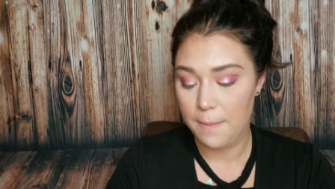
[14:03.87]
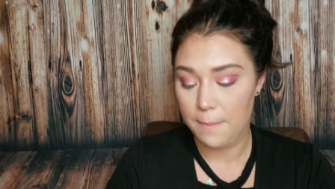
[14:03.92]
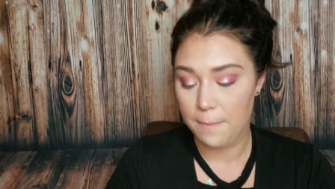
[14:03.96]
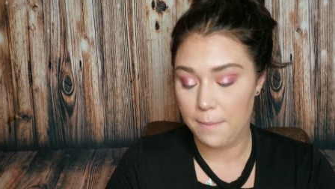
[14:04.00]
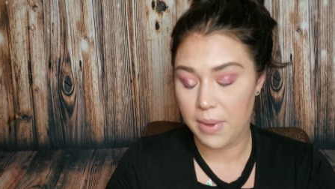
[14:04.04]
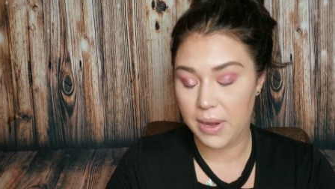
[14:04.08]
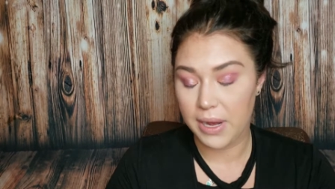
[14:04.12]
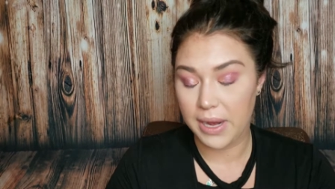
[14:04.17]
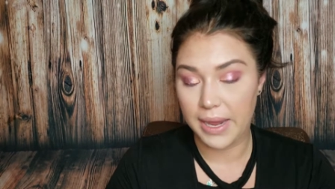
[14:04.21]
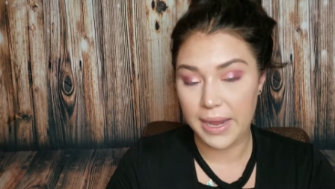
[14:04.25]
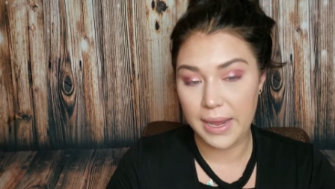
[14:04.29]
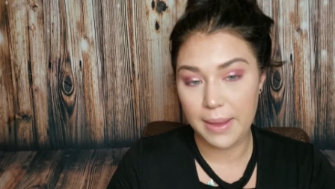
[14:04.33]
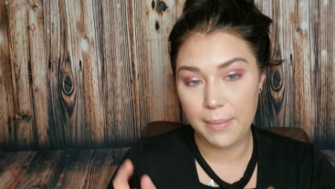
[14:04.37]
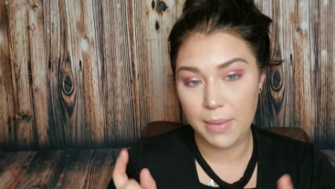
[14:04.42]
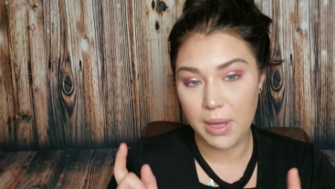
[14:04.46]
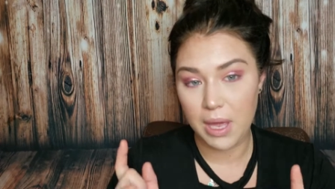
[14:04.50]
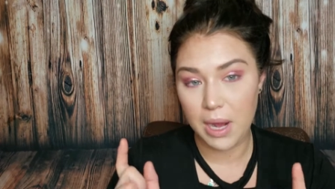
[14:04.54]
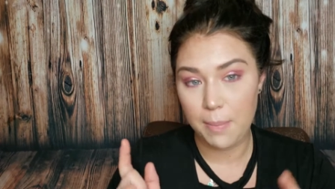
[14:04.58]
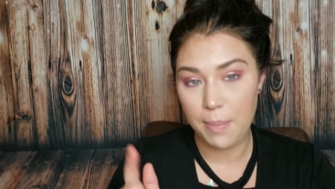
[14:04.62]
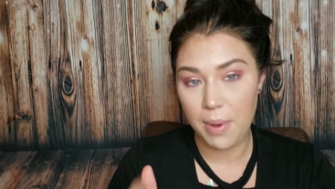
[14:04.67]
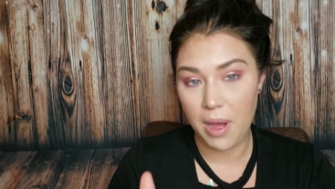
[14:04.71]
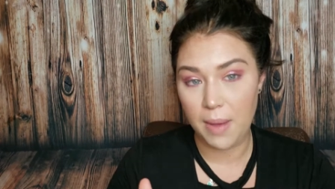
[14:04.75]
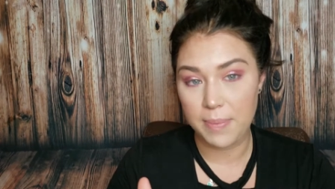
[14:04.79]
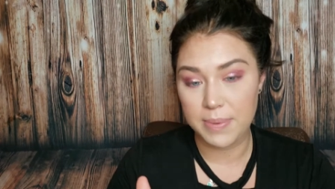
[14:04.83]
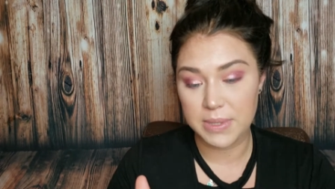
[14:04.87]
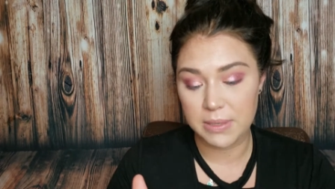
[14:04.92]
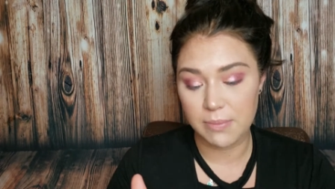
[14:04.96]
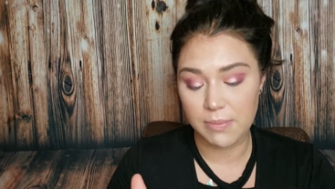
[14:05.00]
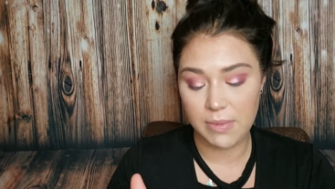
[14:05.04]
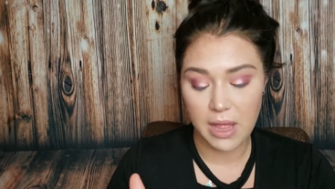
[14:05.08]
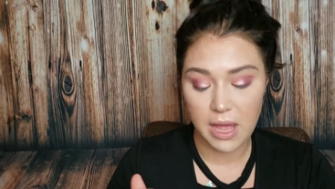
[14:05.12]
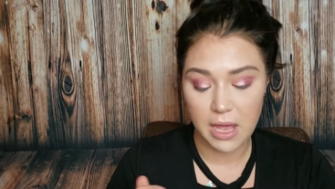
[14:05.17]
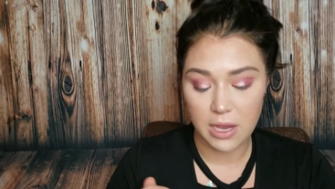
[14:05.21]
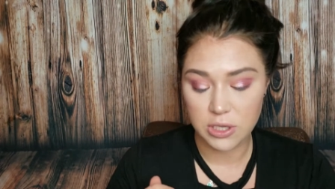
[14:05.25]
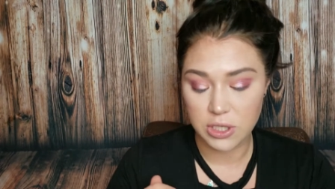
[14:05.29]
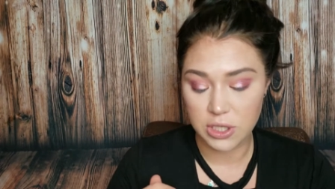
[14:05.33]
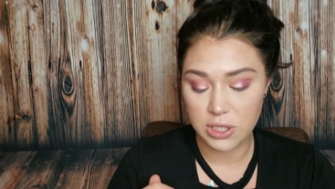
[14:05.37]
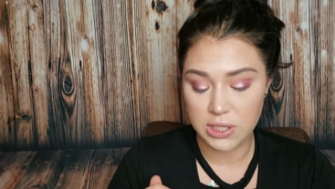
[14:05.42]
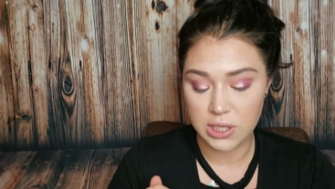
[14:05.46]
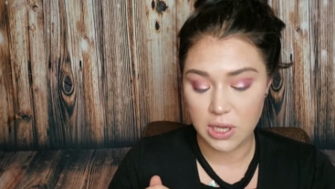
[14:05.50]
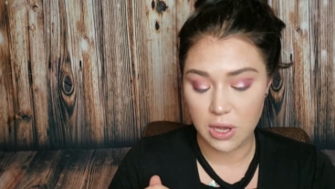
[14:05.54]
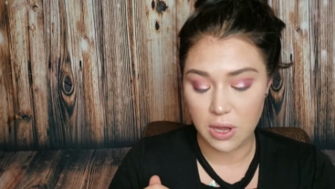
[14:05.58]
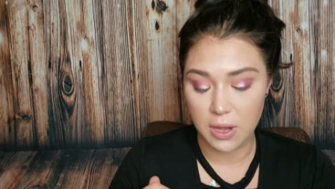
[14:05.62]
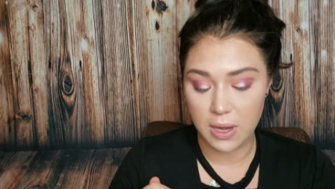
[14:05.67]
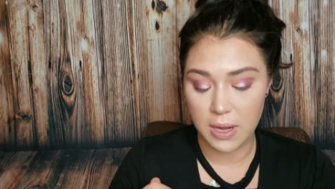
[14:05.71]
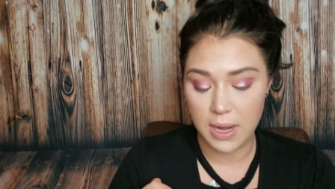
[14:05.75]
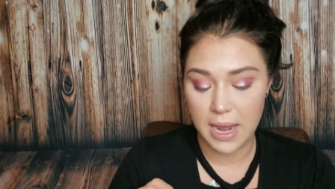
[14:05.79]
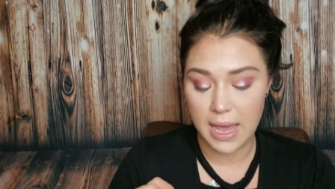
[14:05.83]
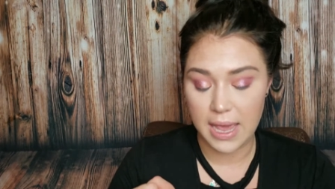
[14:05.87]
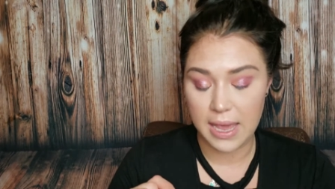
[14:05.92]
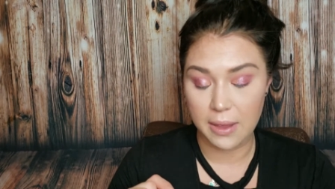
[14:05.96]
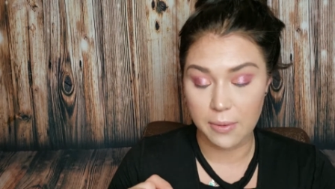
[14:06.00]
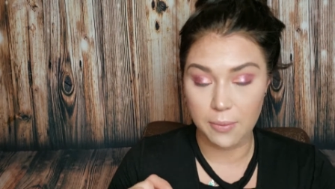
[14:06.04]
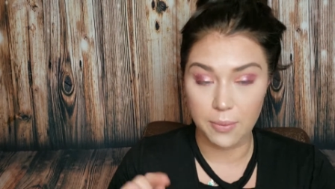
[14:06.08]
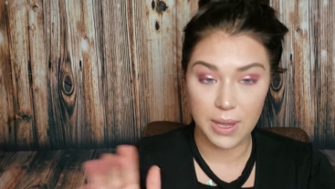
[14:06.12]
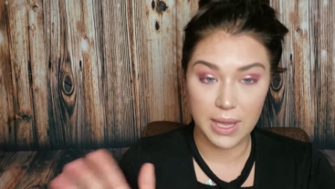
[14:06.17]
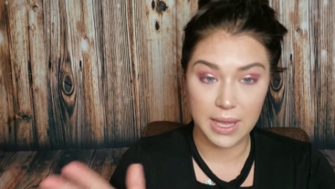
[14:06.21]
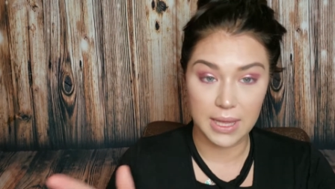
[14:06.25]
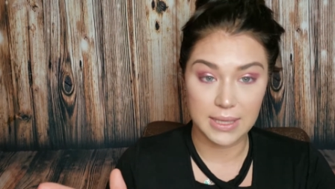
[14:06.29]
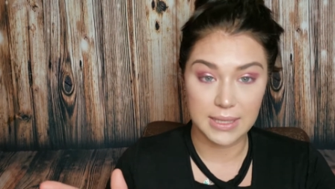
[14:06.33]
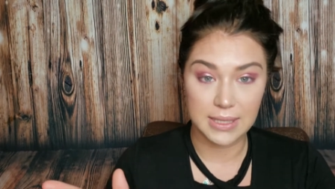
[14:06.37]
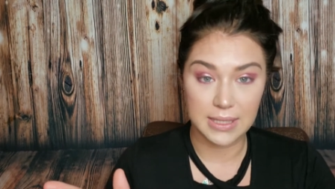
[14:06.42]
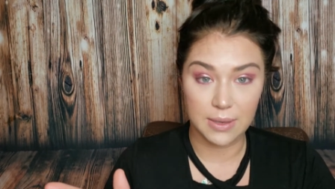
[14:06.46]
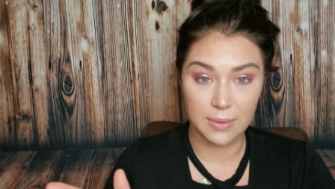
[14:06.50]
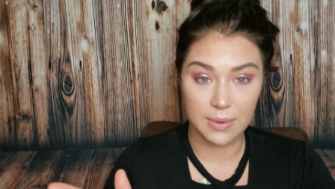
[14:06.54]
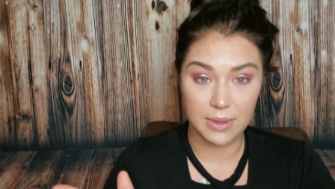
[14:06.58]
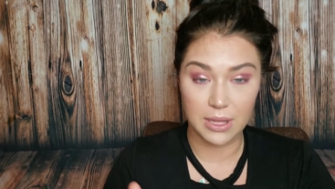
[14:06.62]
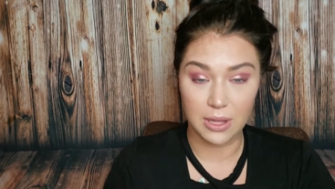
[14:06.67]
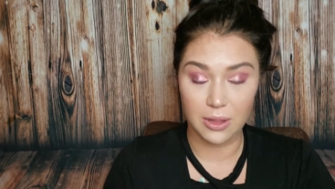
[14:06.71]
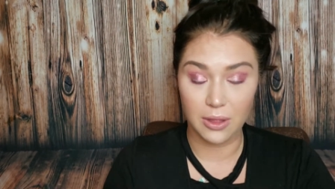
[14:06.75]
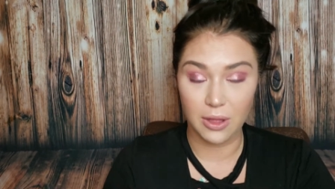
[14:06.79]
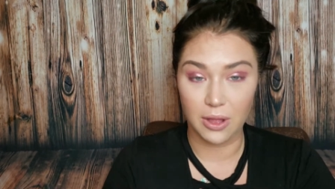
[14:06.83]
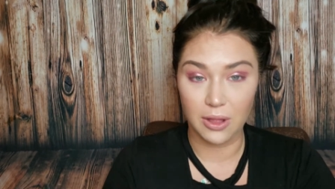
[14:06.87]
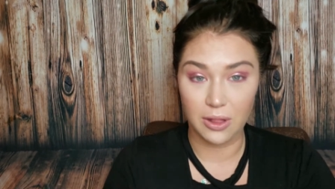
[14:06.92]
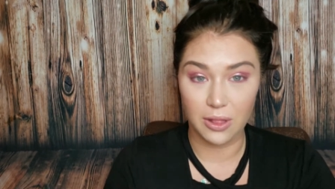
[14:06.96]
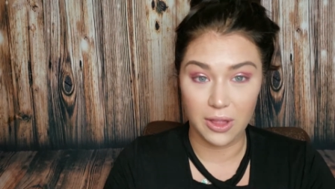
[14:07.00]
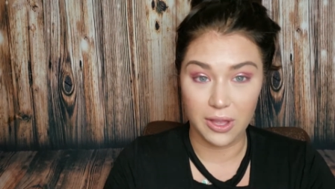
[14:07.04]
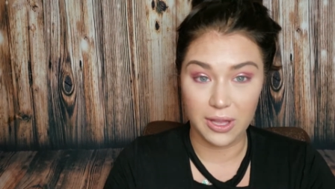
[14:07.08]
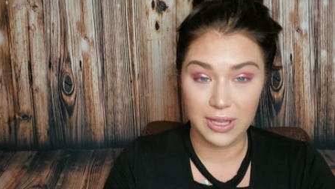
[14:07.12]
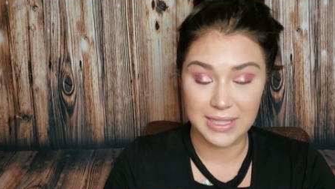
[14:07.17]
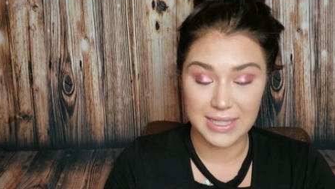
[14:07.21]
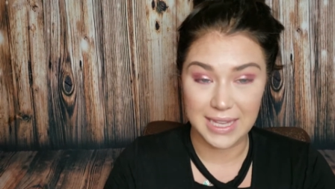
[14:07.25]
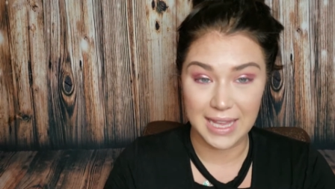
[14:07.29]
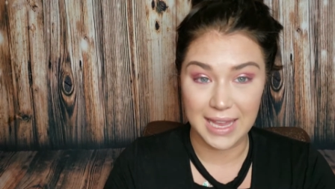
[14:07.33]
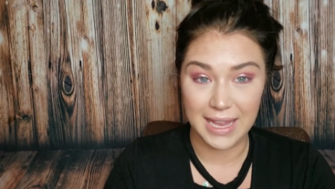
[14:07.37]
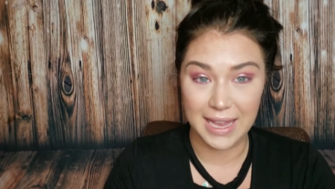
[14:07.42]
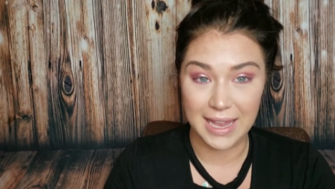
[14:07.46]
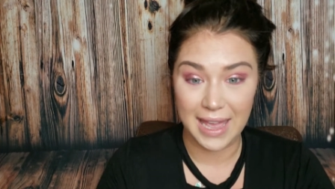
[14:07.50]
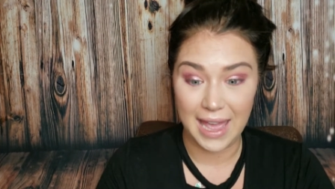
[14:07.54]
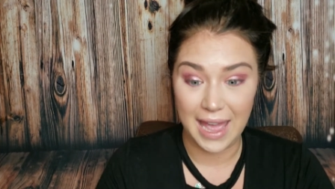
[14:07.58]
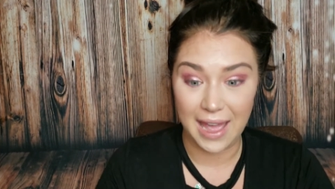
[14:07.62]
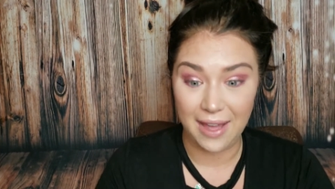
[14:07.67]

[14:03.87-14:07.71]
but I am gonna pop some lashes on and we can see what the look looks like